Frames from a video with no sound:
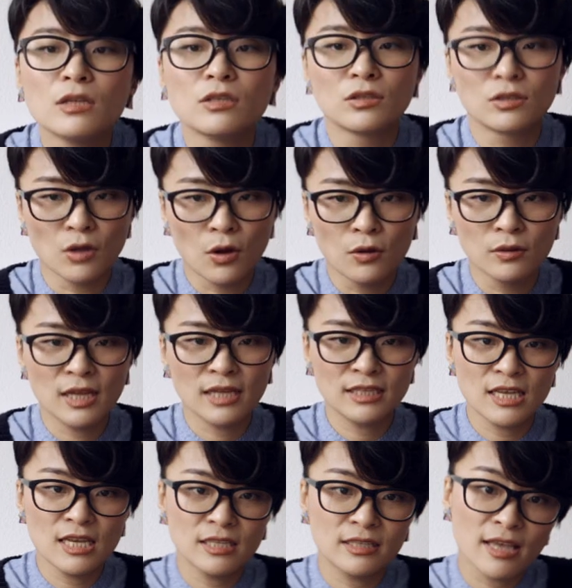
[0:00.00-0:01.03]
Sol, la,
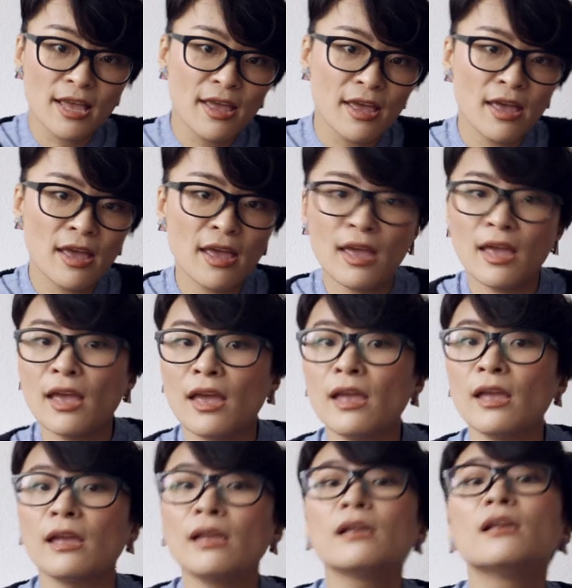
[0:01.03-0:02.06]
ti, te.
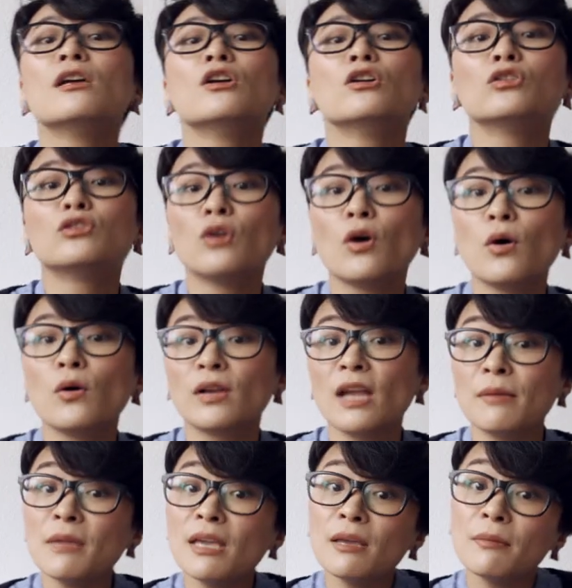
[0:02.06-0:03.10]
Do, re,
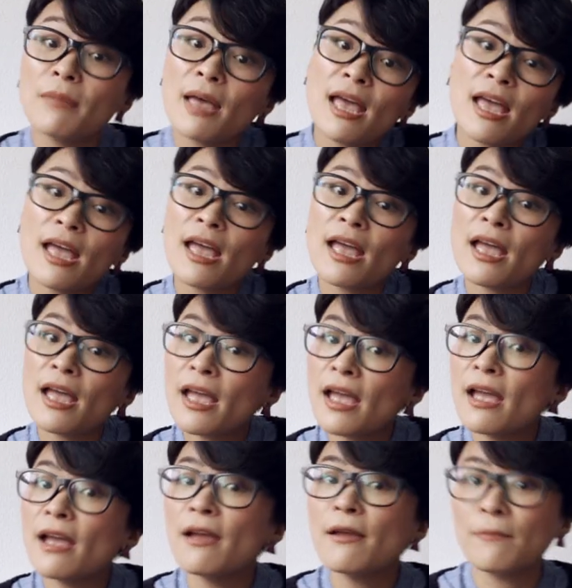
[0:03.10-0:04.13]
mi,
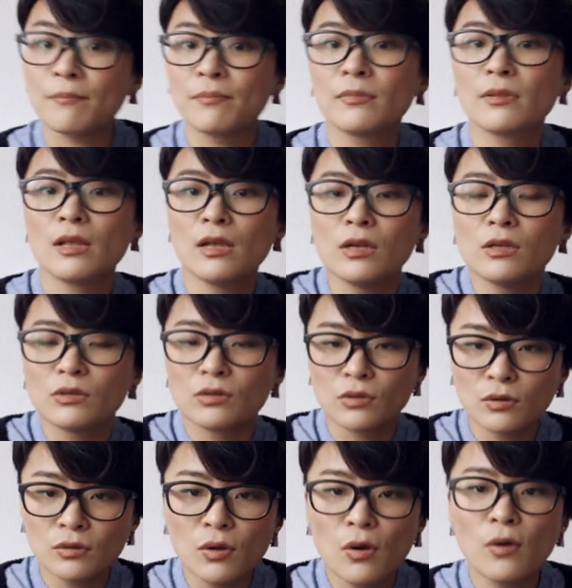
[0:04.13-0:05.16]
me.
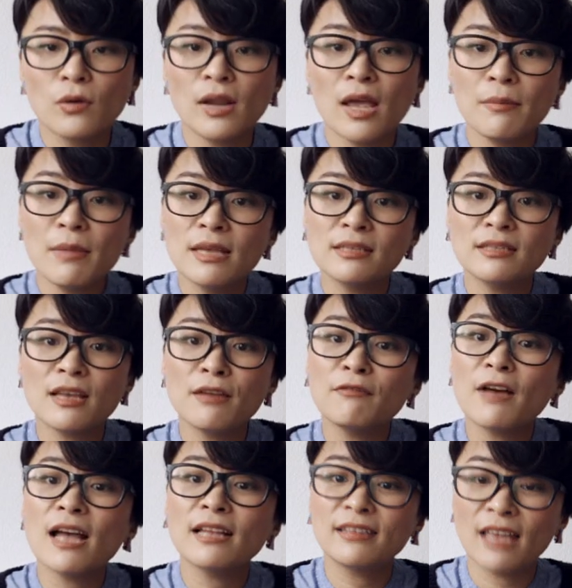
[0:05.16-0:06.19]
So, do, re, me, se,
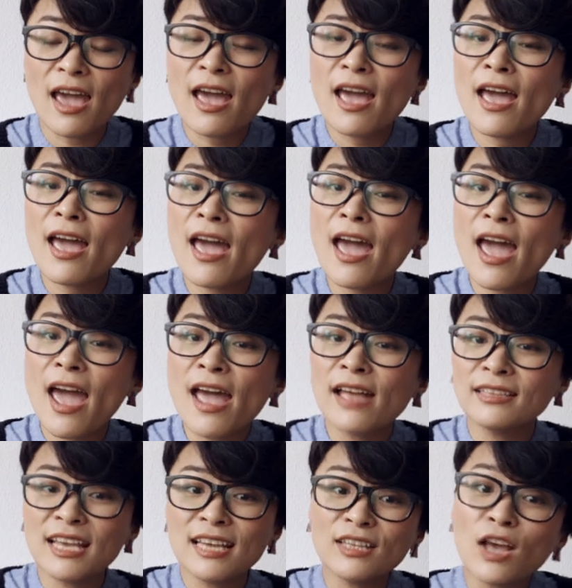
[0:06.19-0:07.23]
fa, te,
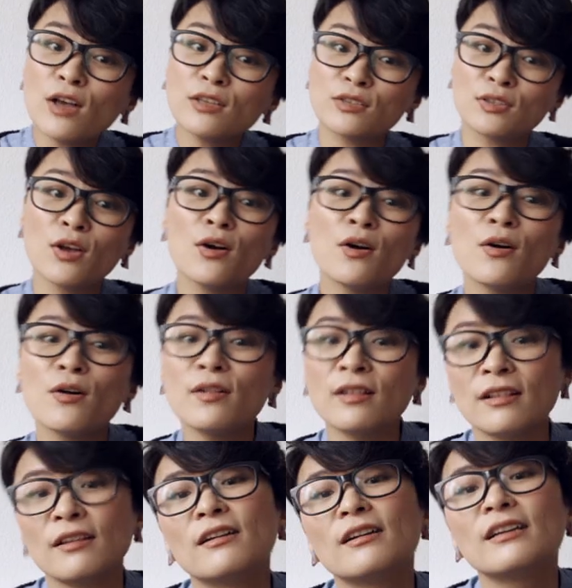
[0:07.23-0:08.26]
do, sol.
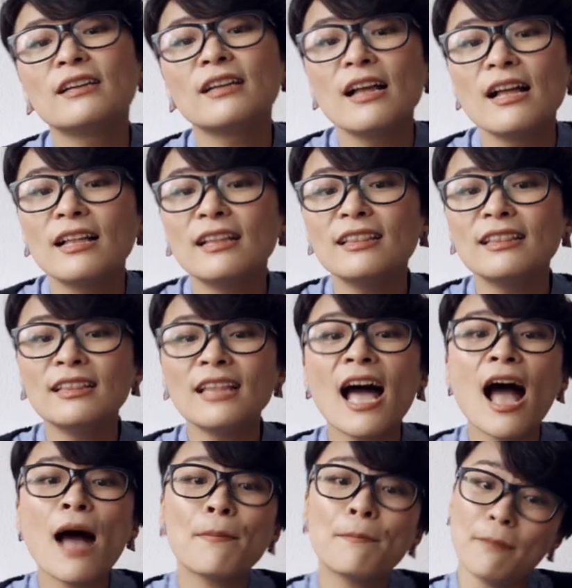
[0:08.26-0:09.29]

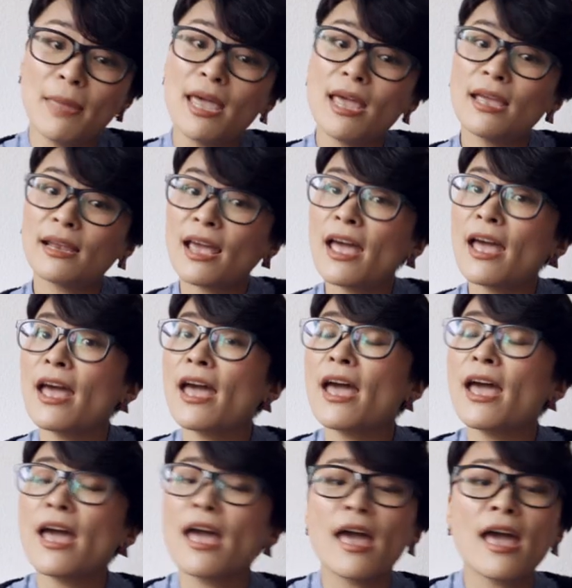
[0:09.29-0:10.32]
La, mi,
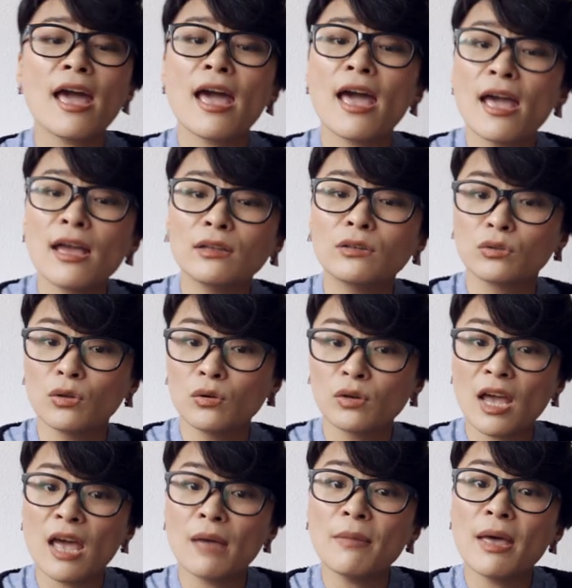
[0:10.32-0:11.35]
re, do,
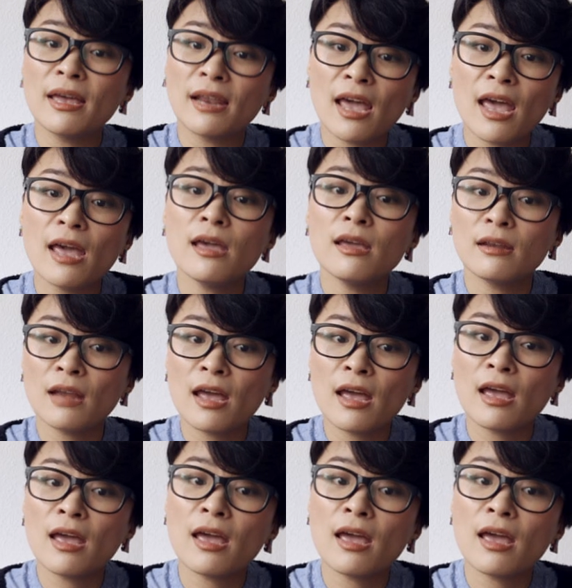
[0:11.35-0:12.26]
re, me, re.